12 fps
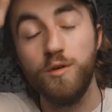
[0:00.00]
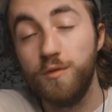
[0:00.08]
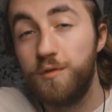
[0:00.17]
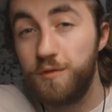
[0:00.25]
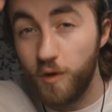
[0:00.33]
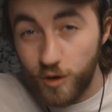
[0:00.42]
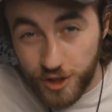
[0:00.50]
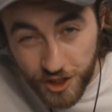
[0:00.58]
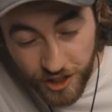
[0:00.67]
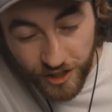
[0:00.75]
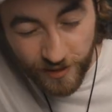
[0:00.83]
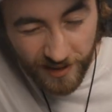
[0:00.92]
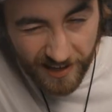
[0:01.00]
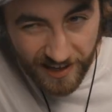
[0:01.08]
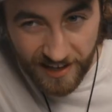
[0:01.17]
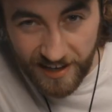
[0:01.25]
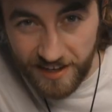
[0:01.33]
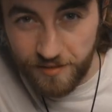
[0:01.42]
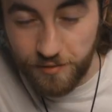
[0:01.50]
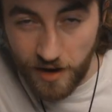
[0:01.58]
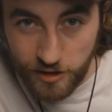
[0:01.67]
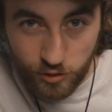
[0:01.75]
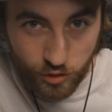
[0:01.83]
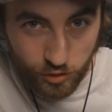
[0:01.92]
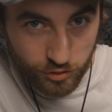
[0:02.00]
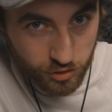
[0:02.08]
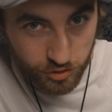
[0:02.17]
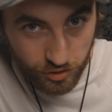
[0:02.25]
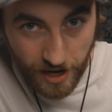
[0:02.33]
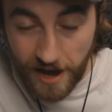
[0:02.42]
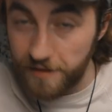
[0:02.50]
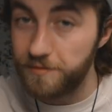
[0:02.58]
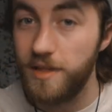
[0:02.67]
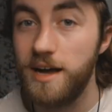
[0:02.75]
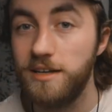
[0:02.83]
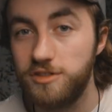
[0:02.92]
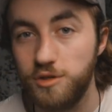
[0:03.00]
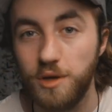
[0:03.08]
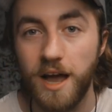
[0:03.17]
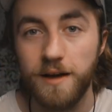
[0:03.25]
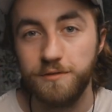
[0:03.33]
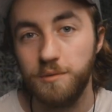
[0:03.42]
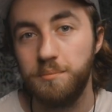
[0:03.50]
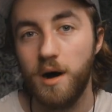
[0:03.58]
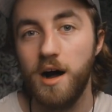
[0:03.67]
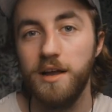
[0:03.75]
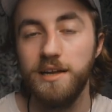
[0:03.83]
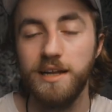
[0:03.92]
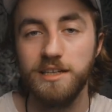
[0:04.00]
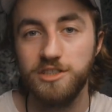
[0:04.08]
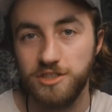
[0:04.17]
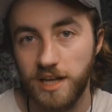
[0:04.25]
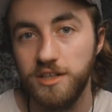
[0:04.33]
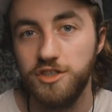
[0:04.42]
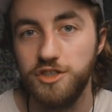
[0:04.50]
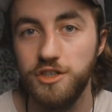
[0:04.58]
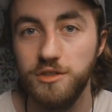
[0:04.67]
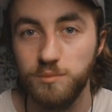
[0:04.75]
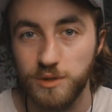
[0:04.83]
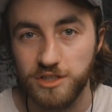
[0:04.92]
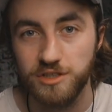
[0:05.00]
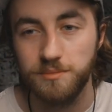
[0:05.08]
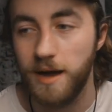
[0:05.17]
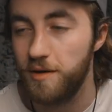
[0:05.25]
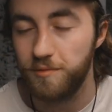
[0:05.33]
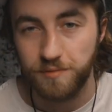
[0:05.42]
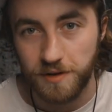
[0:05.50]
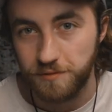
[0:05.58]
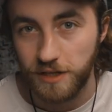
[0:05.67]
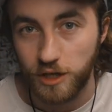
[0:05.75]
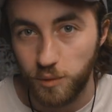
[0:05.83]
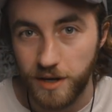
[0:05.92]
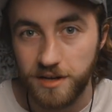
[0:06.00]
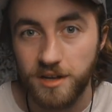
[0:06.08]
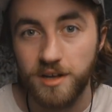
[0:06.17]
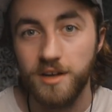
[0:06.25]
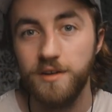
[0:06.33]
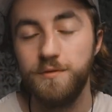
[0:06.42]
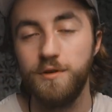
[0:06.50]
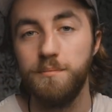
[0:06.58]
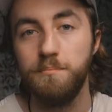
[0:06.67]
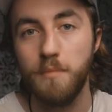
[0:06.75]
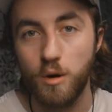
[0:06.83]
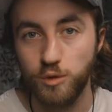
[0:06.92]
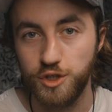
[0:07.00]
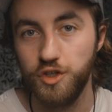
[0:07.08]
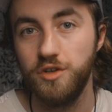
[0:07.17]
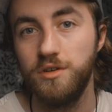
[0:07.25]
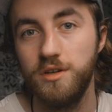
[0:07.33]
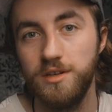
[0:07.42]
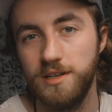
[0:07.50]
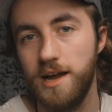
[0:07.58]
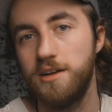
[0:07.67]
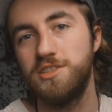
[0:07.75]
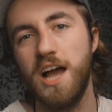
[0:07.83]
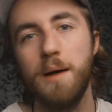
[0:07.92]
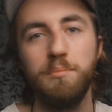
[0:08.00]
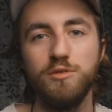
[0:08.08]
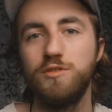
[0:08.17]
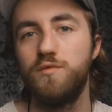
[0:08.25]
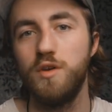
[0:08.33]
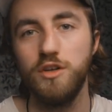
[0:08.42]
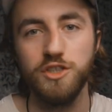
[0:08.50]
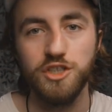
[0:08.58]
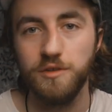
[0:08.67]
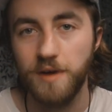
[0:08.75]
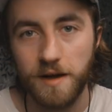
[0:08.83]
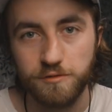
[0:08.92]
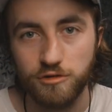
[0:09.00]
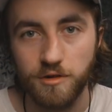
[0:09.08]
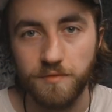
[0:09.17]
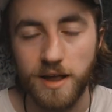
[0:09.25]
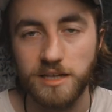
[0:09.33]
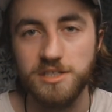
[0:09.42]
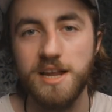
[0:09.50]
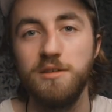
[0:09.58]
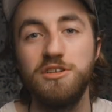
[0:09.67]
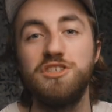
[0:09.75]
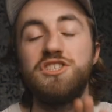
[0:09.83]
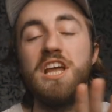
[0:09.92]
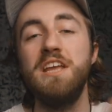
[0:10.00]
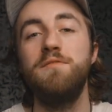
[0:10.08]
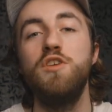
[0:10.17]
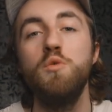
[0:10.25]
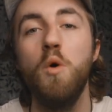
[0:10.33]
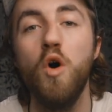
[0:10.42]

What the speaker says: Unfortunately, Final Cut doesn't have that, so you have to buy an extension, which is about 50 quid for Motion. Now, it's Apple's version of After Effects. Now, to save you